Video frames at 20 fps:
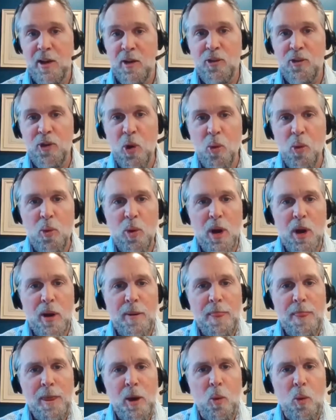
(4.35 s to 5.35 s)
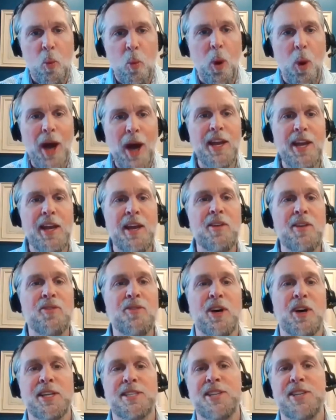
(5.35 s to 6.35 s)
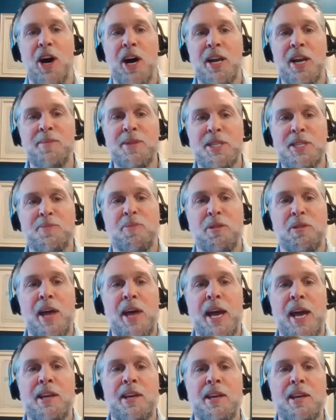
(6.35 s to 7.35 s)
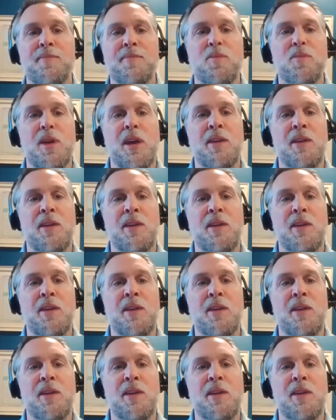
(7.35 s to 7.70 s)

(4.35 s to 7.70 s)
So what is autonomous planning